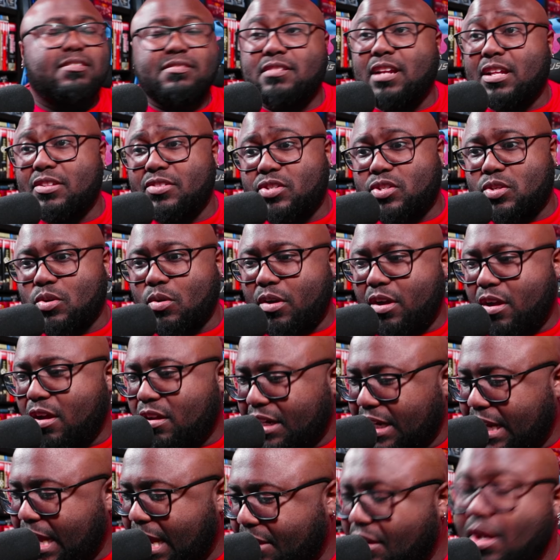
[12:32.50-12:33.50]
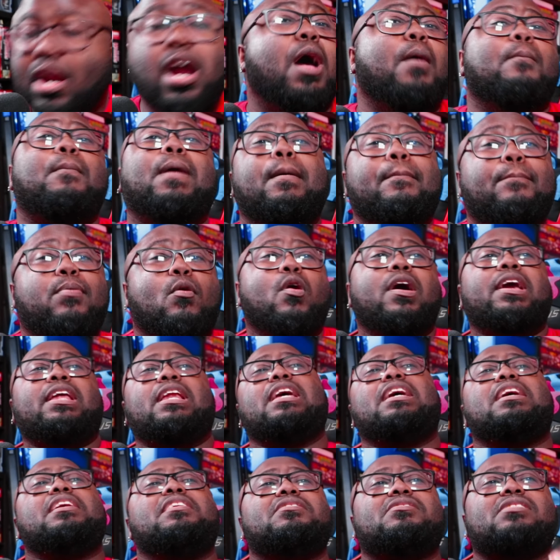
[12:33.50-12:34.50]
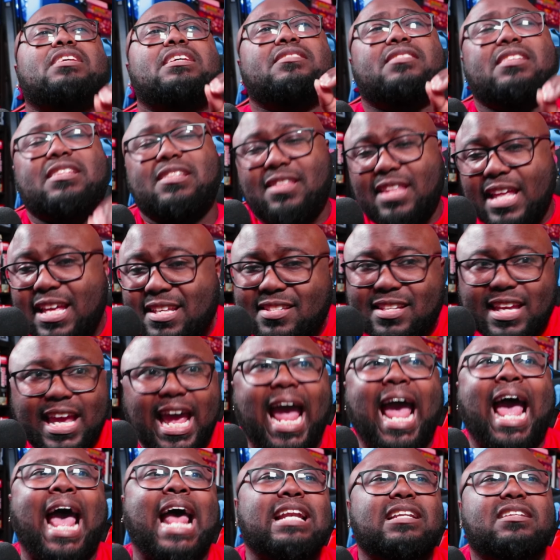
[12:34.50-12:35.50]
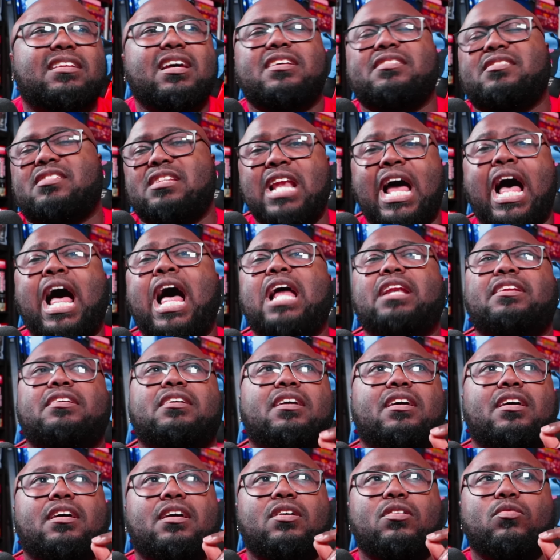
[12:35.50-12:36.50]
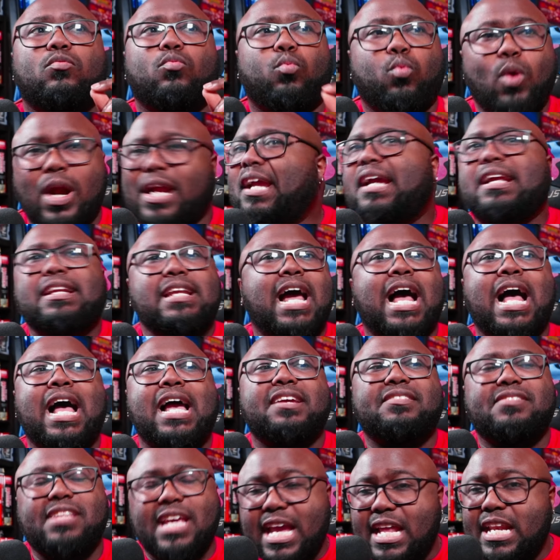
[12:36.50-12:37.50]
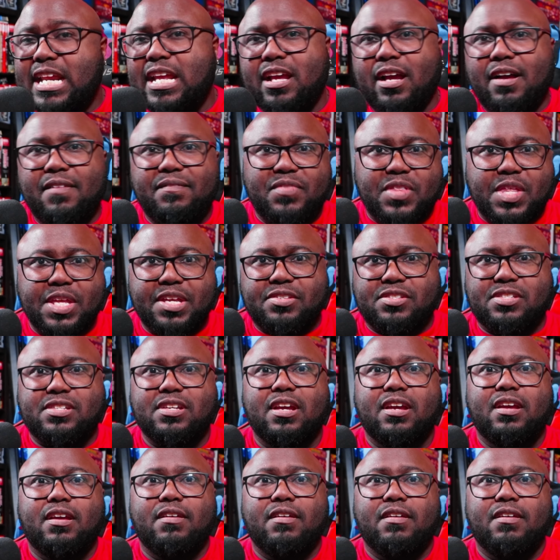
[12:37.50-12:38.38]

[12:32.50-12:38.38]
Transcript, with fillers: another story altogether. But point is this cat does not recognize any of this